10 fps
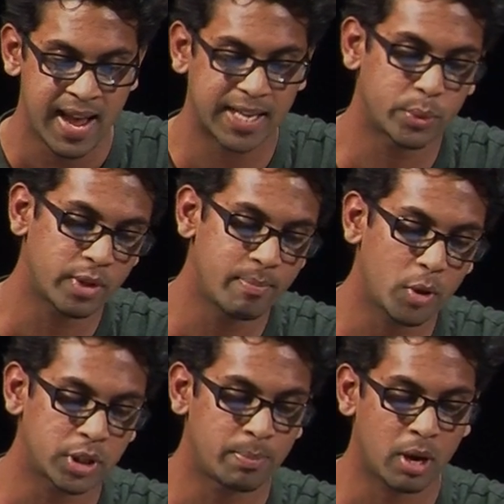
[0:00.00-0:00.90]
As with
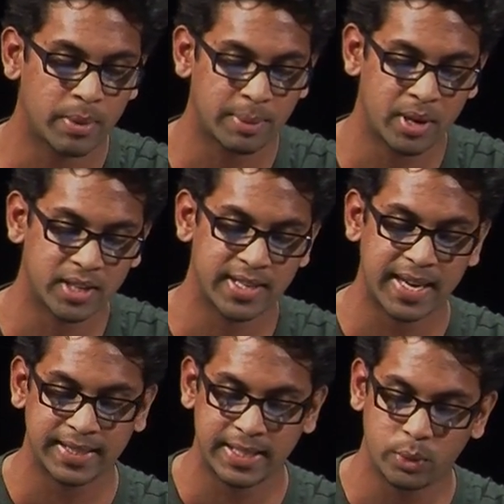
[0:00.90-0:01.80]
most public
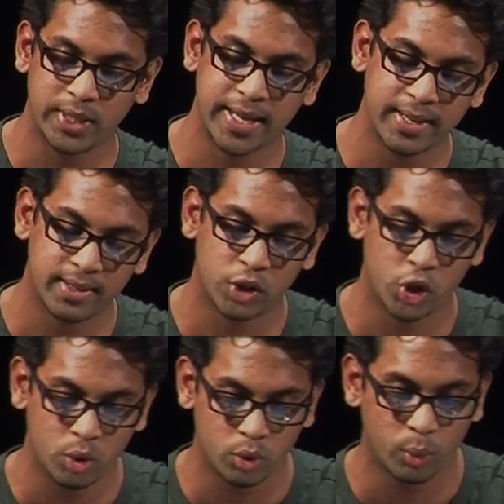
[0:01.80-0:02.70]
personalities, we tend to
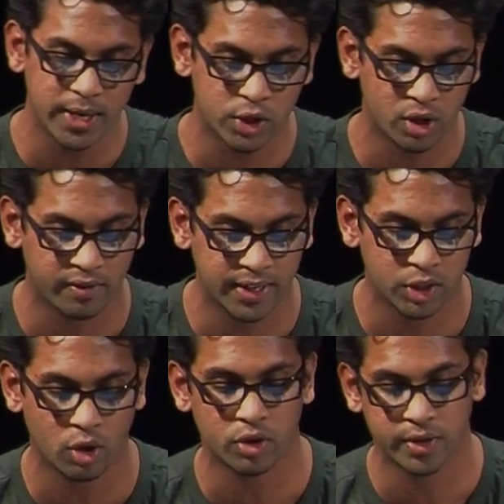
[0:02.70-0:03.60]
choose which of his
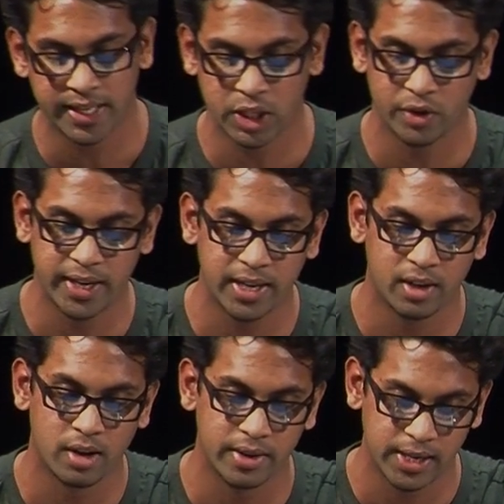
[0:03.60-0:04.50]
contradictory
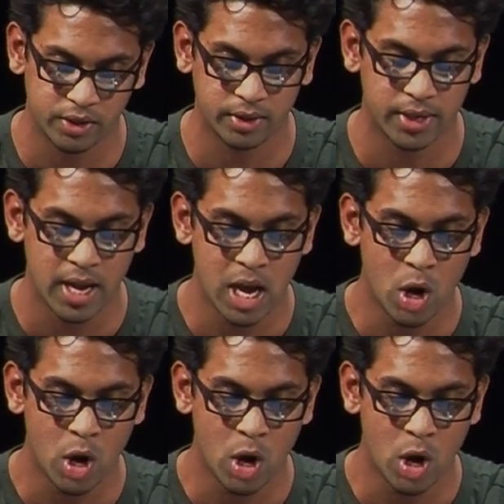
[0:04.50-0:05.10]
incarnations